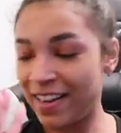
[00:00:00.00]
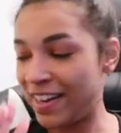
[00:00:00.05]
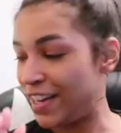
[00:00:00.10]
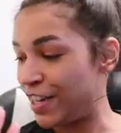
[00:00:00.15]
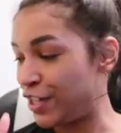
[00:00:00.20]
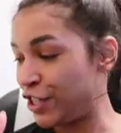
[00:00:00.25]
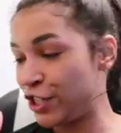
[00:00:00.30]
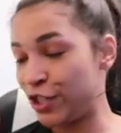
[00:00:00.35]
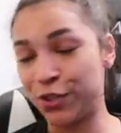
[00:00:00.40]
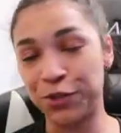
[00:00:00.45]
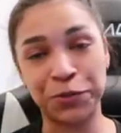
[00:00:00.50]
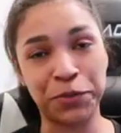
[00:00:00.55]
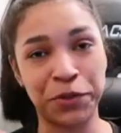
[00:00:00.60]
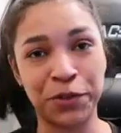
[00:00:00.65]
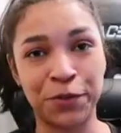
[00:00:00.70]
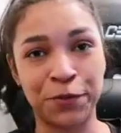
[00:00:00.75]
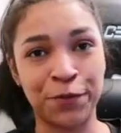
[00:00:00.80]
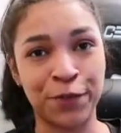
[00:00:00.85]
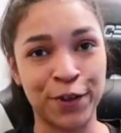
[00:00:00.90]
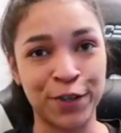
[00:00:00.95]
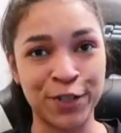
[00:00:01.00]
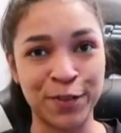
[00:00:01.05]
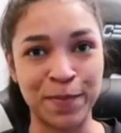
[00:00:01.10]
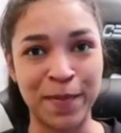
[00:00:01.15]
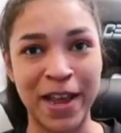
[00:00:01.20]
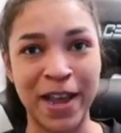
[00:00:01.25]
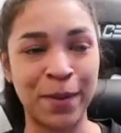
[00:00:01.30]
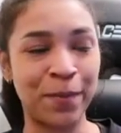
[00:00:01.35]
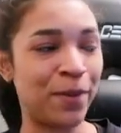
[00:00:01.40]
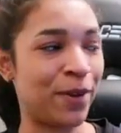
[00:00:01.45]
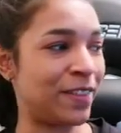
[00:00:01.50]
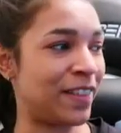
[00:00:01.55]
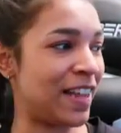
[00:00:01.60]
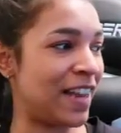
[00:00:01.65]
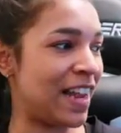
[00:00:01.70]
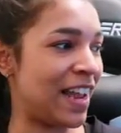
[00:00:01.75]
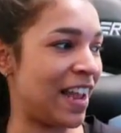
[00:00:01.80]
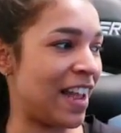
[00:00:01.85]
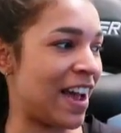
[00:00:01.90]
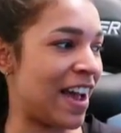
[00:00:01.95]
issues with the first MacBook that
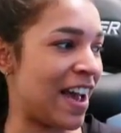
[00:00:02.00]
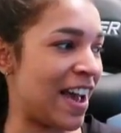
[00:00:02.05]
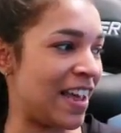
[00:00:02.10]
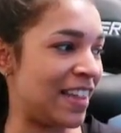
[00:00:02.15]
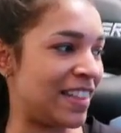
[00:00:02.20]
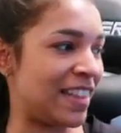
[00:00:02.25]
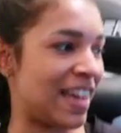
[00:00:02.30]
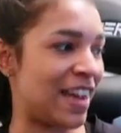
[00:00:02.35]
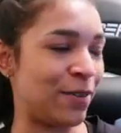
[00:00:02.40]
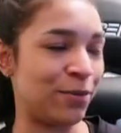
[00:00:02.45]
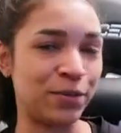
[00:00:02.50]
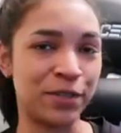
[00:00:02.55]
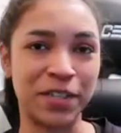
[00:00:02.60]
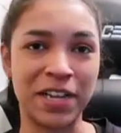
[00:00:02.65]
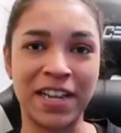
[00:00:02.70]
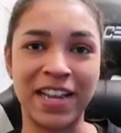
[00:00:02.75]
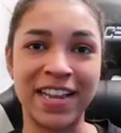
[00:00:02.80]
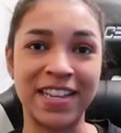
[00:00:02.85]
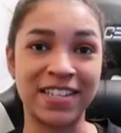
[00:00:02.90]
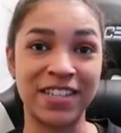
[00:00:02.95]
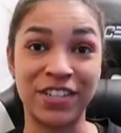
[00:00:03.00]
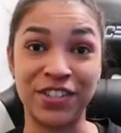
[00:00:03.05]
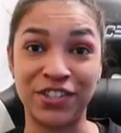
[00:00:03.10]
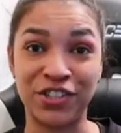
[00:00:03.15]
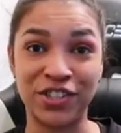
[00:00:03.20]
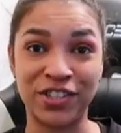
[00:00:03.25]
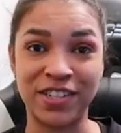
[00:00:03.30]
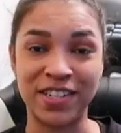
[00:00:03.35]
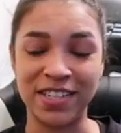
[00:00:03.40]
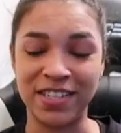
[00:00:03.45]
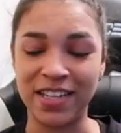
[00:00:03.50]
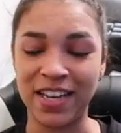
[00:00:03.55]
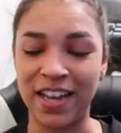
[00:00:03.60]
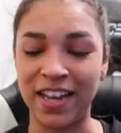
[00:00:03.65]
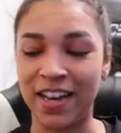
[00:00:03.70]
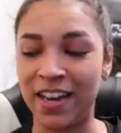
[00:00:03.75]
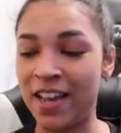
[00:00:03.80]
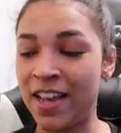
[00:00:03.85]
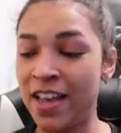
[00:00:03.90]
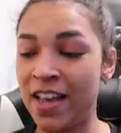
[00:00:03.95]
I got, that was, I guess, just a
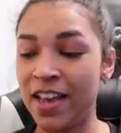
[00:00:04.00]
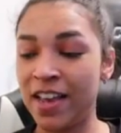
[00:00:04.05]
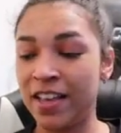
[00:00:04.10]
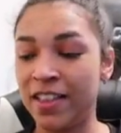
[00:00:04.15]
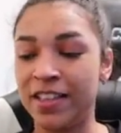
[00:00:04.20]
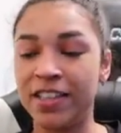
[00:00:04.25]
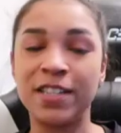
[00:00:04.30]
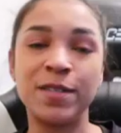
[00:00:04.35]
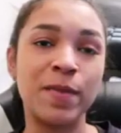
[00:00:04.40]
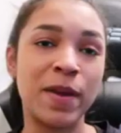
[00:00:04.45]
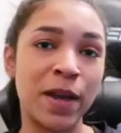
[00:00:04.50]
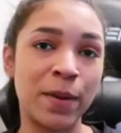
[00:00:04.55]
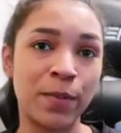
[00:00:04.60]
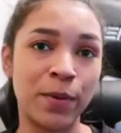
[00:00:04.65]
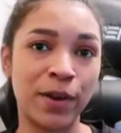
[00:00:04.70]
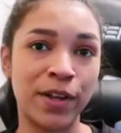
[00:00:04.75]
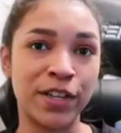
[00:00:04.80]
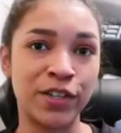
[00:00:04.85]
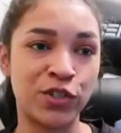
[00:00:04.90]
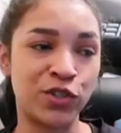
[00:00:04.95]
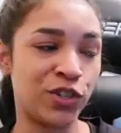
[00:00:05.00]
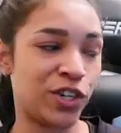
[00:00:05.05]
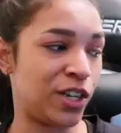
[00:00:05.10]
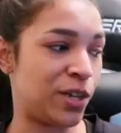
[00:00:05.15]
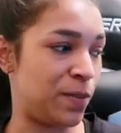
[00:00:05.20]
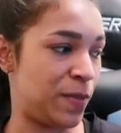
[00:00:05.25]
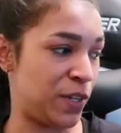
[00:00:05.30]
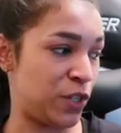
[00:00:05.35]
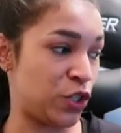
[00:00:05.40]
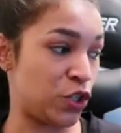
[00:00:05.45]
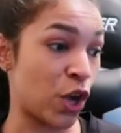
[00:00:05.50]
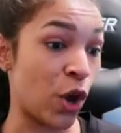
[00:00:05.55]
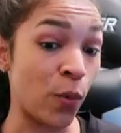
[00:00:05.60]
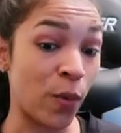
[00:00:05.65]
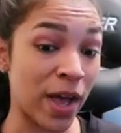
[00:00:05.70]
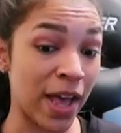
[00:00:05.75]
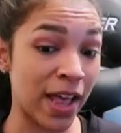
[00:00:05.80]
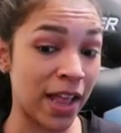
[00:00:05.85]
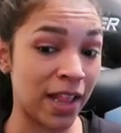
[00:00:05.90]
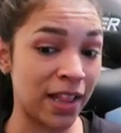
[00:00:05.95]
dud, this MacBook has treated me so
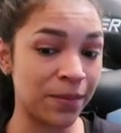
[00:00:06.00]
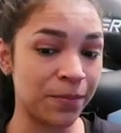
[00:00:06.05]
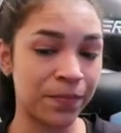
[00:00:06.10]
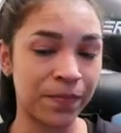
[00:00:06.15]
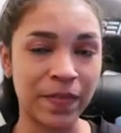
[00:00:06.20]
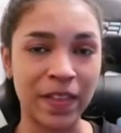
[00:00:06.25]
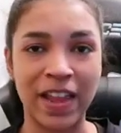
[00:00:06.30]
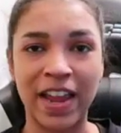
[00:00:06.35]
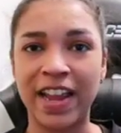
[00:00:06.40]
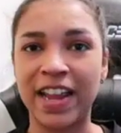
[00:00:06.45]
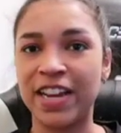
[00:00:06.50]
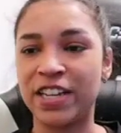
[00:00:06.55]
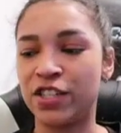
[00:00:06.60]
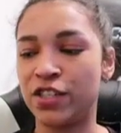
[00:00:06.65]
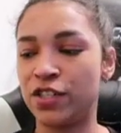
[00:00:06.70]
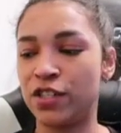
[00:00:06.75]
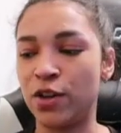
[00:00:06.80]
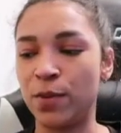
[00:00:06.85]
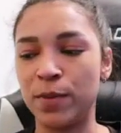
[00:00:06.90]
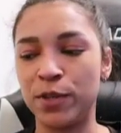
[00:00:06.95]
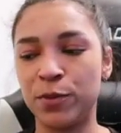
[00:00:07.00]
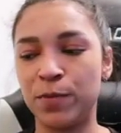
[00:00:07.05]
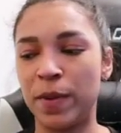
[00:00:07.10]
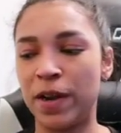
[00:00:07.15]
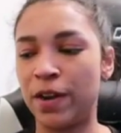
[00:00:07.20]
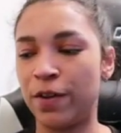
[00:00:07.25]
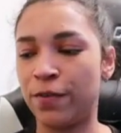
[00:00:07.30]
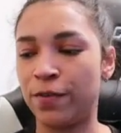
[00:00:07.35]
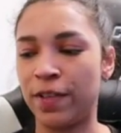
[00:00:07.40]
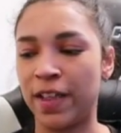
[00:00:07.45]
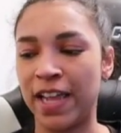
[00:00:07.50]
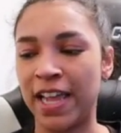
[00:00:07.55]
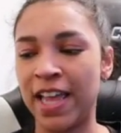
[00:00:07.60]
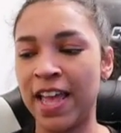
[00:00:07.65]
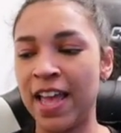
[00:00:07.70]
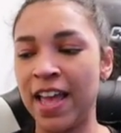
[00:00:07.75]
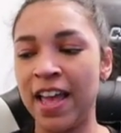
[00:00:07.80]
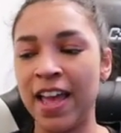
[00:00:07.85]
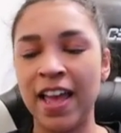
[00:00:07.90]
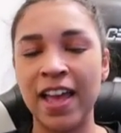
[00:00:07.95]
well. Like, it's so much better for like
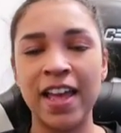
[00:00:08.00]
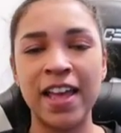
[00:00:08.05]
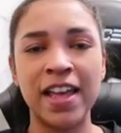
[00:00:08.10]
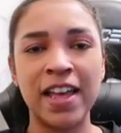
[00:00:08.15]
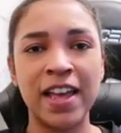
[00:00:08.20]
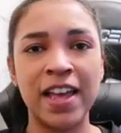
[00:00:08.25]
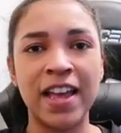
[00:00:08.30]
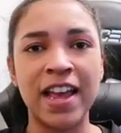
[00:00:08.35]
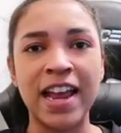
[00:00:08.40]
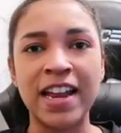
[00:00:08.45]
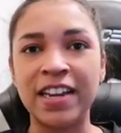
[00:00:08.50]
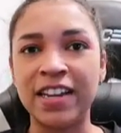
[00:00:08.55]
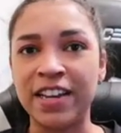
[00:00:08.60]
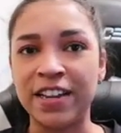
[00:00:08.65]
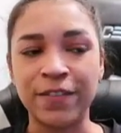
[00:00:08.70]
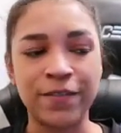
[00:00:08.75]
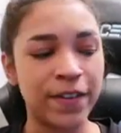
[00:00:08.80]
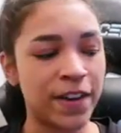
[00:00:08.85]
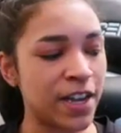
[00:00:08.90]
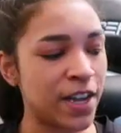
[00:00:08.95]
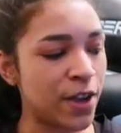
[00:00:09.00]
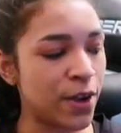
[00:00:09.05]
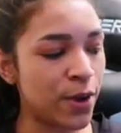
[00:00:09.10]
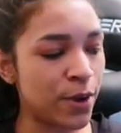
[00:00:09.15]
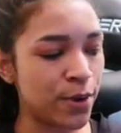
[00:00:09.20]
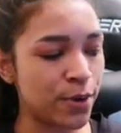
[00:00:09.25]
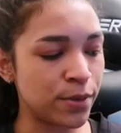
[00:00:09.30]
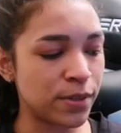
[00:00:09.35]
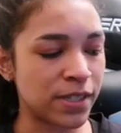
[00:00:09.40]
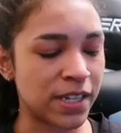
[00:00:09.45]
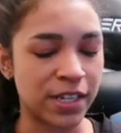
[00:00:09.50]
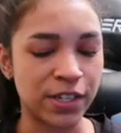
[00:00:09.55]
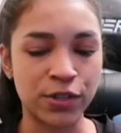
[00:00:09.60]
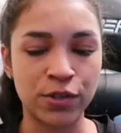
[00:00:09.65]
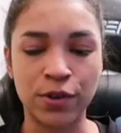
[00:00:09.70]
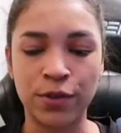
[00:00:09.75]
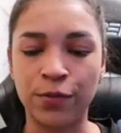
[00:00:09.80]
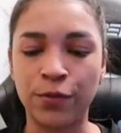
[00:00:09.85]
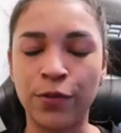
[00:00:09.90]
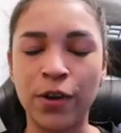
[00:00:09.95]
editing videos, any
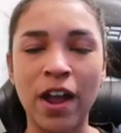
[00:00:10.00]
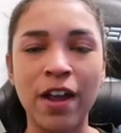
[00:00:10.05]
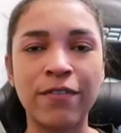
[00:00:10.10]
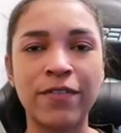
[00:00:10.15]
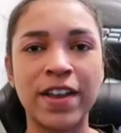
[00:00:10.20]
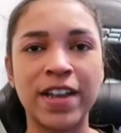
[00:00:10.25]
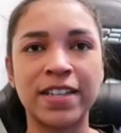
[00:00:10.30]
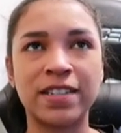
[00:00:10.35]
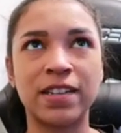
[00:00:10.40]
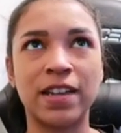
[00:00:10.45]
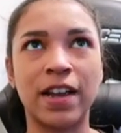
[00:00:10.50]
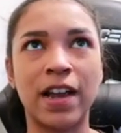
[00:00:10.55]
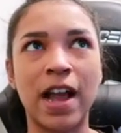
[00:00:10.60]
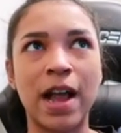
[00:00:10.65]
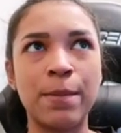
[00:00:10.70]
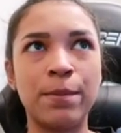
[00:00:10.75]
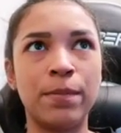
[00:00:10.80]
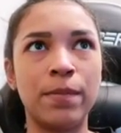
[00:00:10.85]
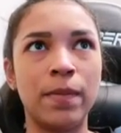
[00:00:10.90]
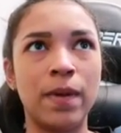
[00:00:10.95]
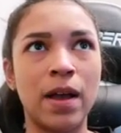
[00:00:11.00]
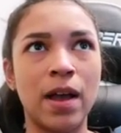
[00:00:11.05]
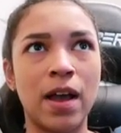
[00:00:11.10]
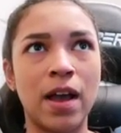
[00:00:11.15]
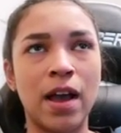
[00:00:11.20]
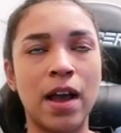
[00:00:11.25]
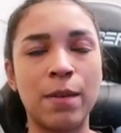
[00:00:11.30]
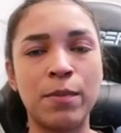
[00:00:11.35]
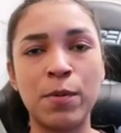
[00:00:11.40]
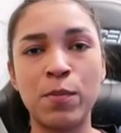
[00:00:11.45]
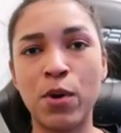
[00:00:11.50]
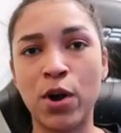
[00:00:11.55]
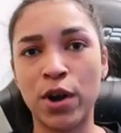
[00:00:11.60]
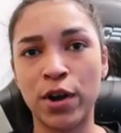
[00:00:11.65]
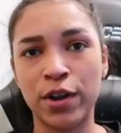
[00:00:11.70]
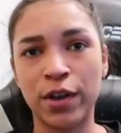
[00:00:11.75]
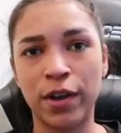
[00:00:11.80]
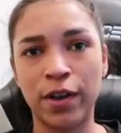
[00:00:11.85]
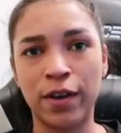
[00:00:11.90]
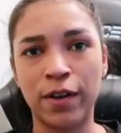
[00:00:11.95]
sort of graphics. Like, I'm a
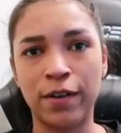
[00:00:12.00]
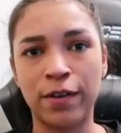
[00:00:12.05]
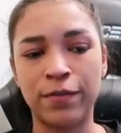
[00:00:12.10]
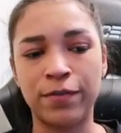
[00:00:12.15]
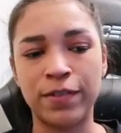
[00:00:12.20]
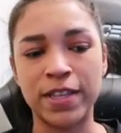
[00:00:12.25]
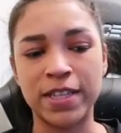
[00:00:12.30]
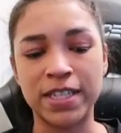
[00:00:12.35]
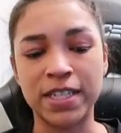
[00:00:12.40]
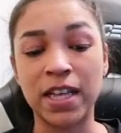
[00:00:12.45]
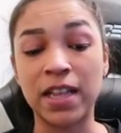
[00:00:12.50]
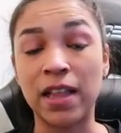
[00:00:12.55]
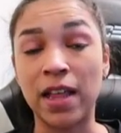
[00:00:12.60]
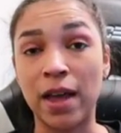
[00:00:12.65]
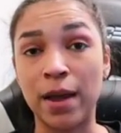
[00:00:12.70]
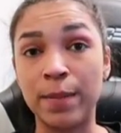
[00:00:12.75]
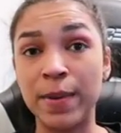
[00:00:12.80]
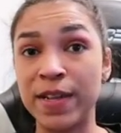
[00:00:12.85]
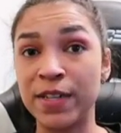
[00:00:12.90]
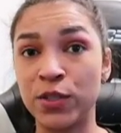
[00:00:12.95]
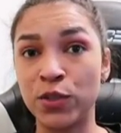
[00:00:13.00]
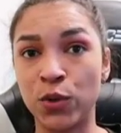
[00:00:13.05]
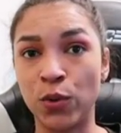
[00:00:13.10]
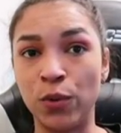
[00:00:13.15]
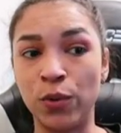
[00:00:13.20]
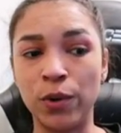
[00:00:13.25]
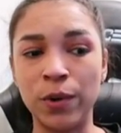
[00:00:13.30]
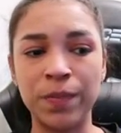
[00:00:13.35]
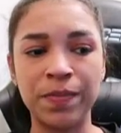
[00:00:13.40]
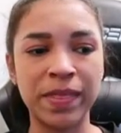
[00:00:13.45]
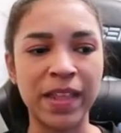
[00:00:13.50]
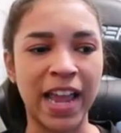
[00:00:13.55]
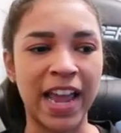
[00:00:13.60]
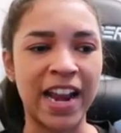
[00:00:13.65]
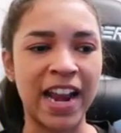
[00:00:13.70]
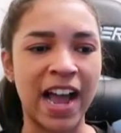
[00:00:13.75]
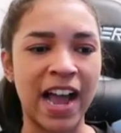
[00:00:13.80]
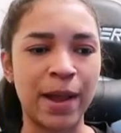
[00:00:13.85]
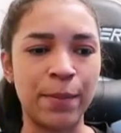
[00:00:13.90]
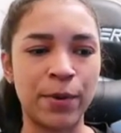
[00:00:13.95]
part of this club at school,
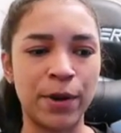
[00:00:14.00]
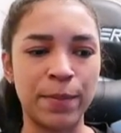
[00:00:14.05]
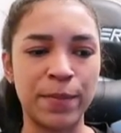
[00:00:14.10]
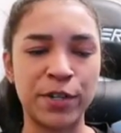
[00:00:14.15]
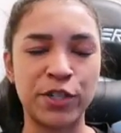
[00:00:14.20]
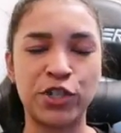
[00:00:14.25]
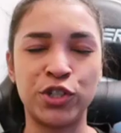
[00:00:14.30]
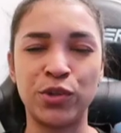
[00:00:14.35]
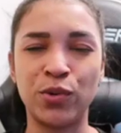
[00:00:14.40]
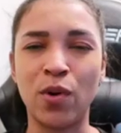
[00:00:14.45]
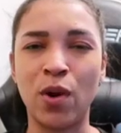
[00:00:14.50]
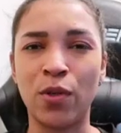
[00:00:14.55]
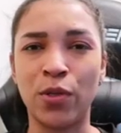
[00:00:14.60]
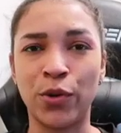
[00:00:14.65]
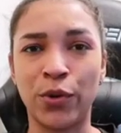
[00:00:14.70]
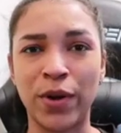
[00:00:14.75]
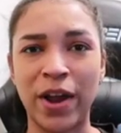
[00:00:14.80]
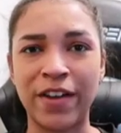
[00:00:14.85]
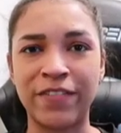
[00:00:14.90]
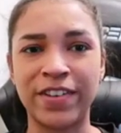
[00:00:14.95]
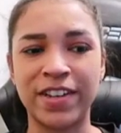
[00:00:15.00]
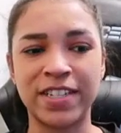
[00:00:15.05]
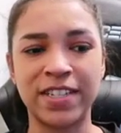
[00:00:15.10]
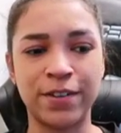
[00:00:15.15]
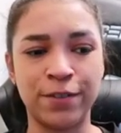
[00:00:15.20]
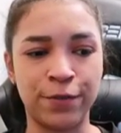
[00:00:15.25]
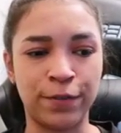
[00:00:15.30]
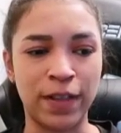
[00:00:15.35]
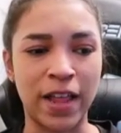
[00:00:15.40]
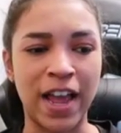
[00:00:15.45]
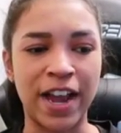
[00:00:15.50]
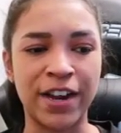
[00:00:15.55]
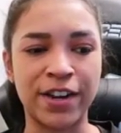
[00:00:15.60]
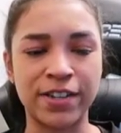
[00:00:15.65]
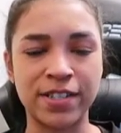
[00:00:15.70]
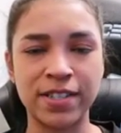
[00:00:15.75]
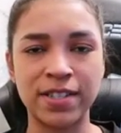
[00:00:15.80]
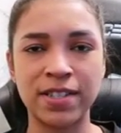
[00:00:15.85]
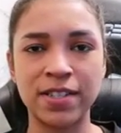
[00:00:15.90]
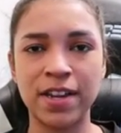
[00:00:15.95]
and I pretty much do all the graphics and
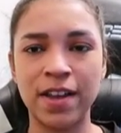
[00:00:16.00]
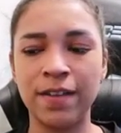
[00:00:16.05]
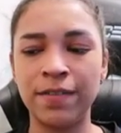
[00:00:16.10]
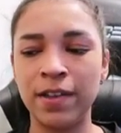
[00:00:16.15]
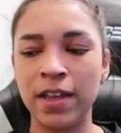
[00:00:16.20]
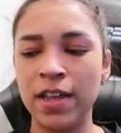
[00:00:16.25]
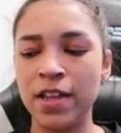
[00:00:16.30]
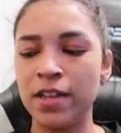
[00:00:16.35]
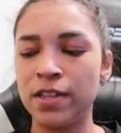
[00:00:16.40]
flyers and stuff.